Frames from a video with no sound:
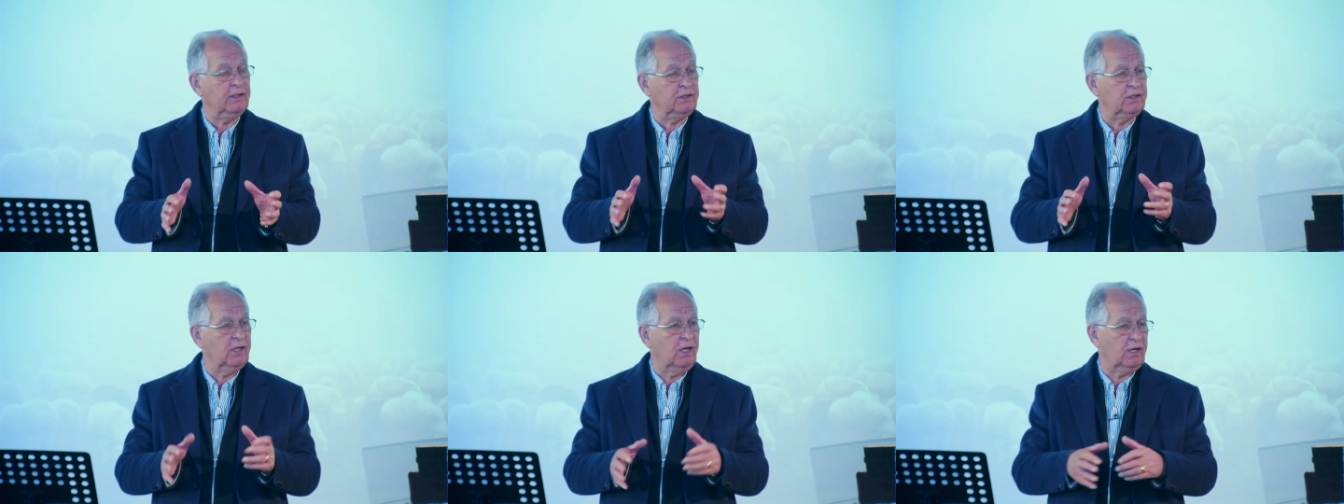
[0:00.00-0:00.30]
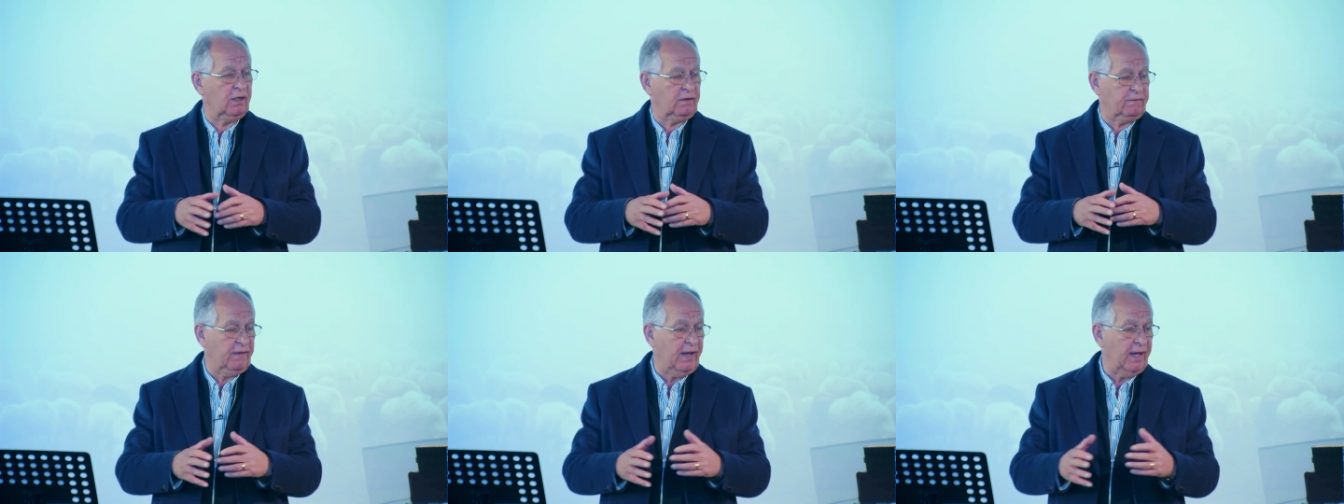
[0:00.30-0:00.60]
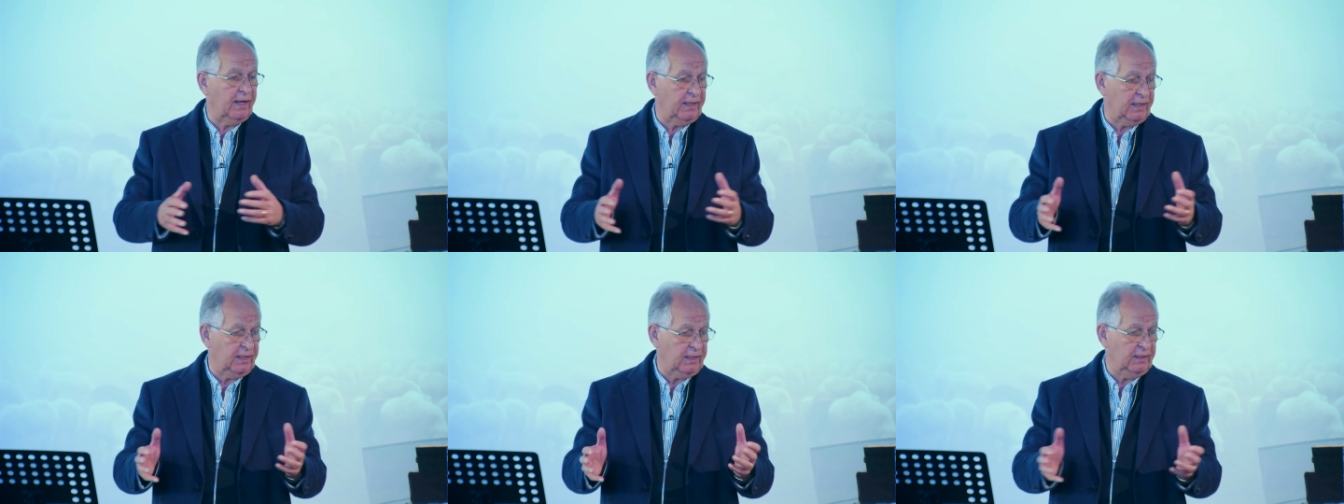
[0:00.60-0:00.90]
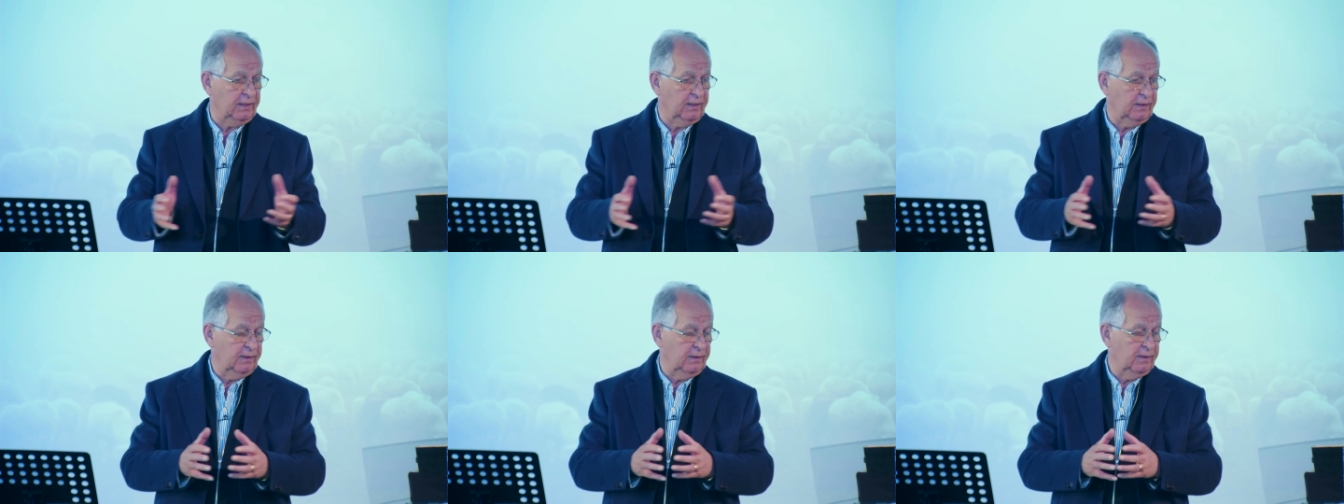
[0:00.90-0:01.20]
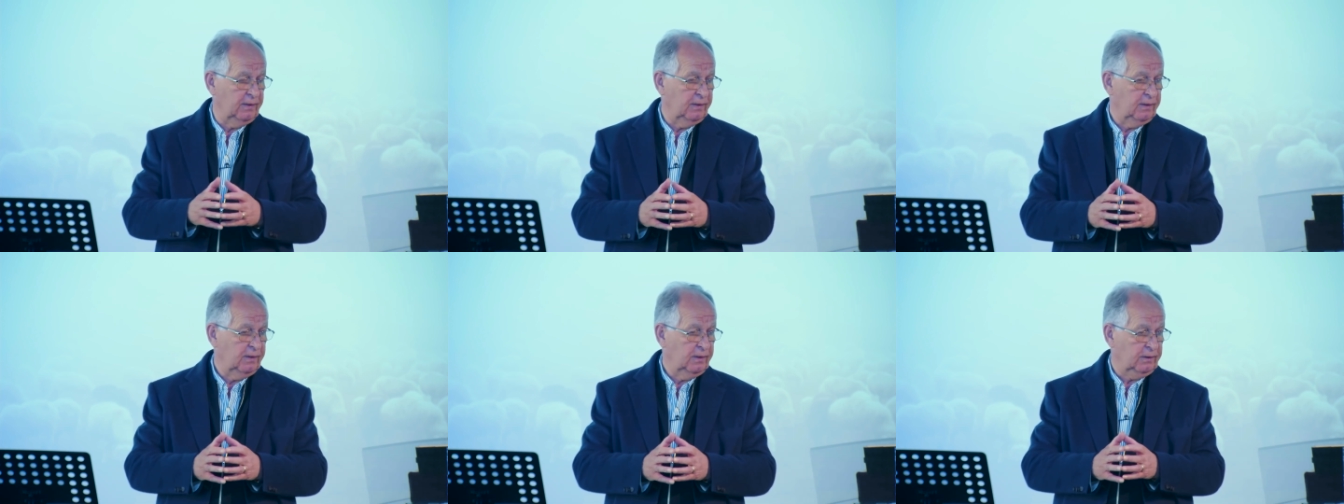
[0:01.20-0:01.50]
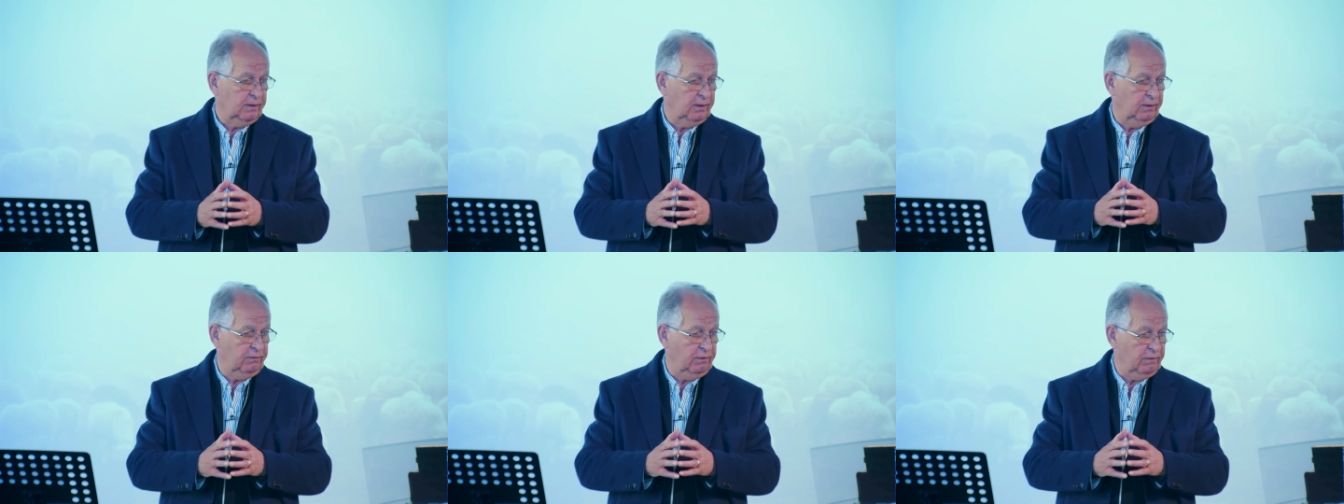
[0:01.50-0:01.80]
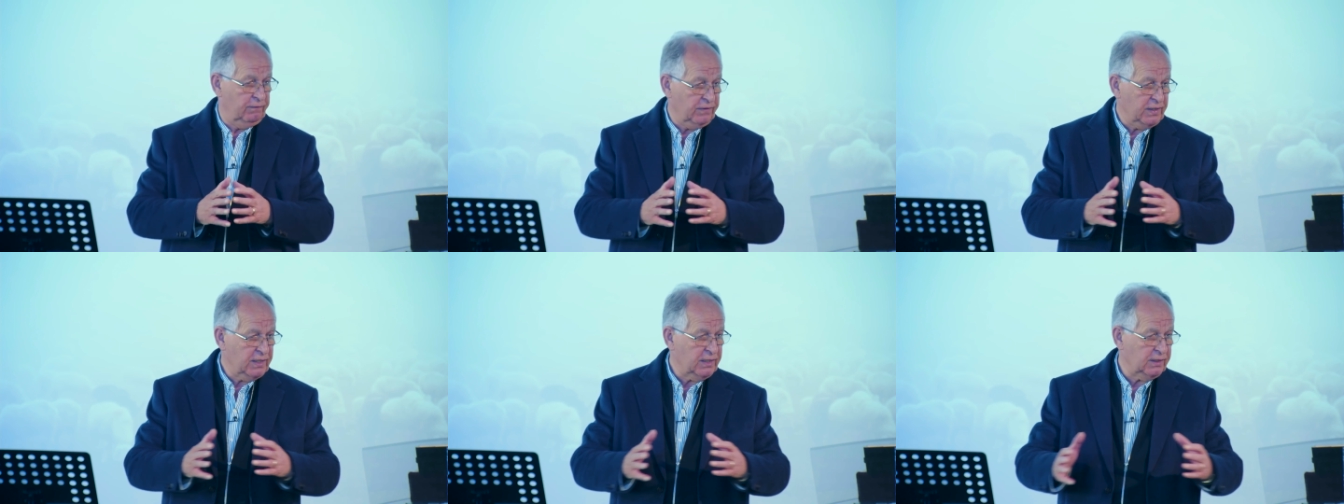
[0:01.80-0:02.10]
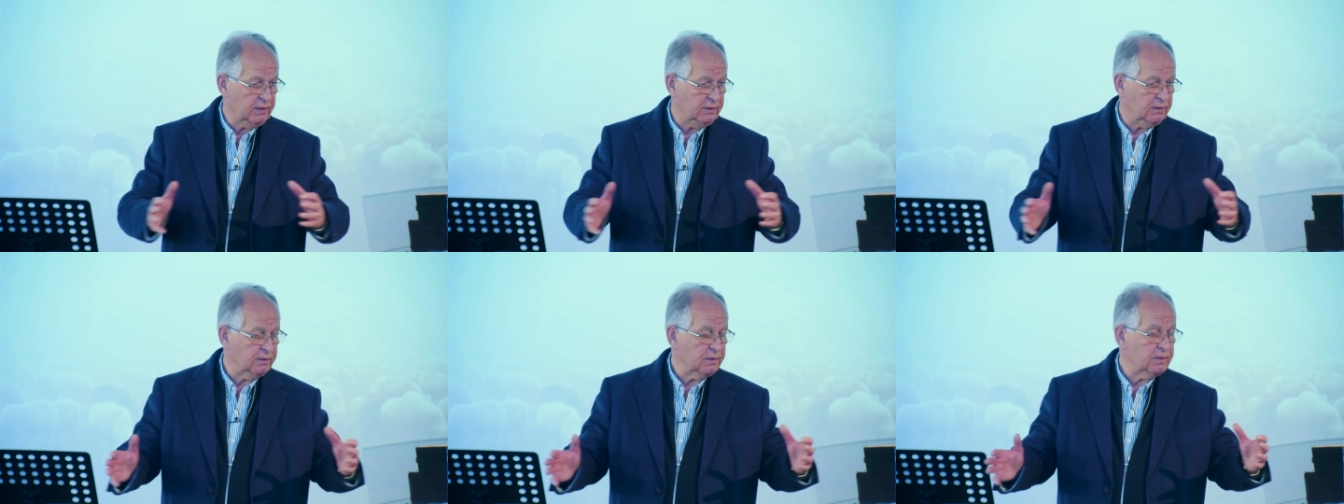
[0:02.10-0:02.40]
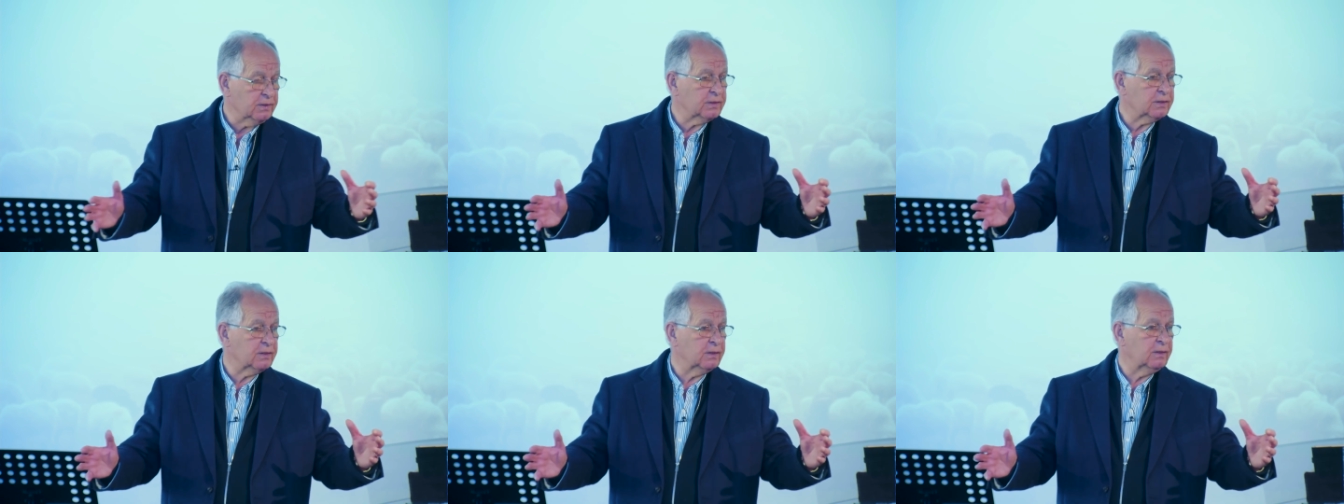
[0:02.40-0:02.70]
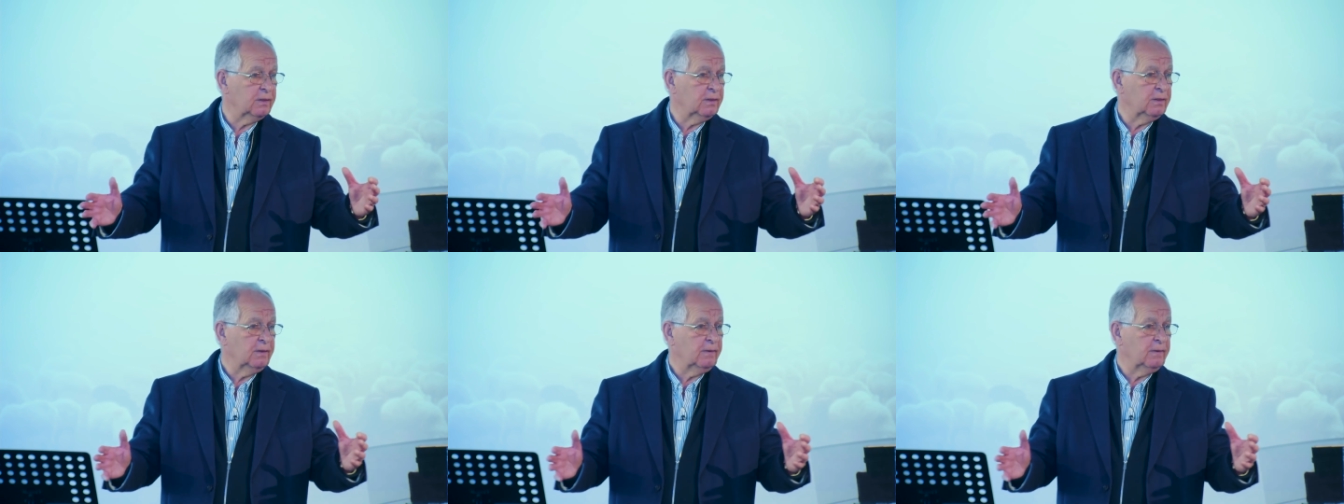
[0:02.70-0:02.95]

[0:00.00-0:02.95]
The dark valley, the ravines,